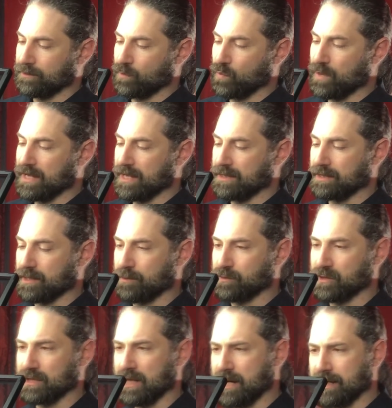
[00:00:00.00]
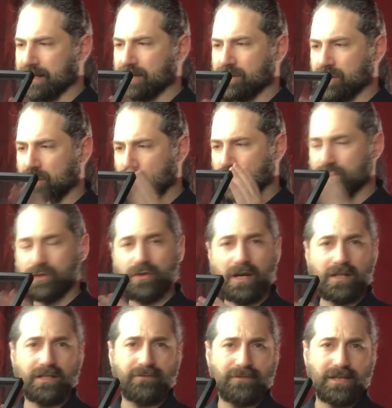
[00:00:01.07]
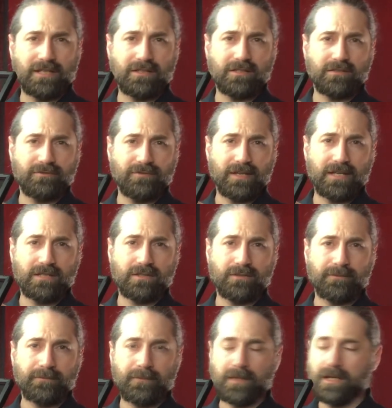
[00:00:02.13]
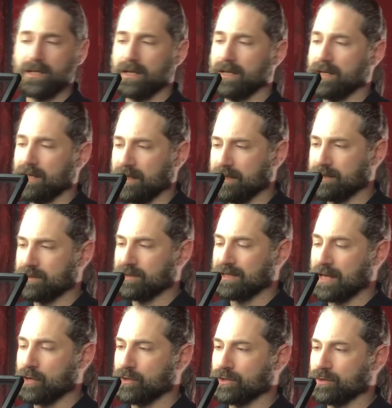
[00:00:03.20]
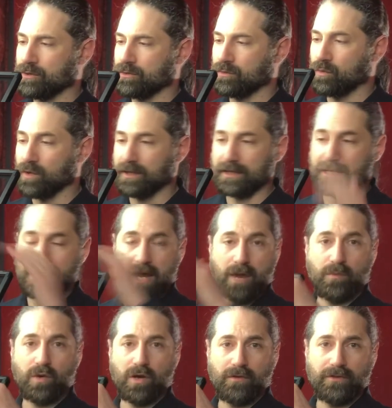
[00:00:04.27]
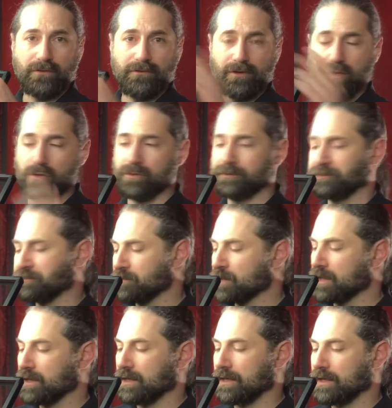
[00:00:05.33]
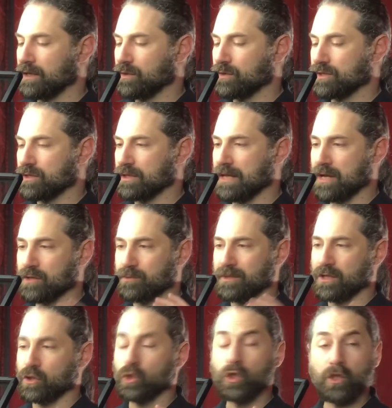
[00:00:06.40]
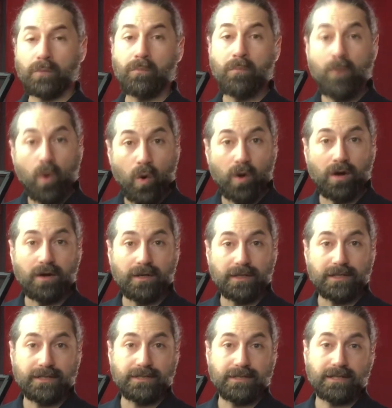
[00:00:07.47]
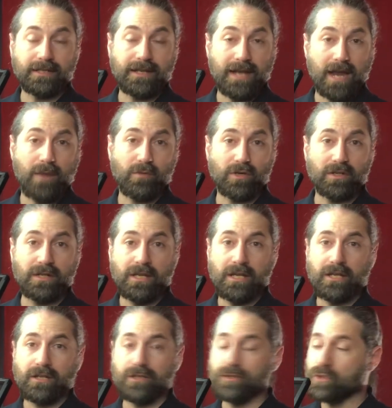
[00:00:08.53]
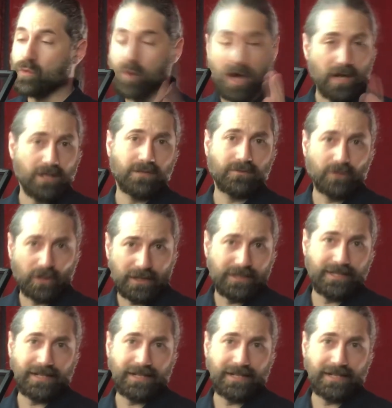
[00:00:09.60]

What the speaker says: we ended up sliding it so it was directly face to face. and centered with the camera of the phone, which allows me to look more into the camera, because you want to look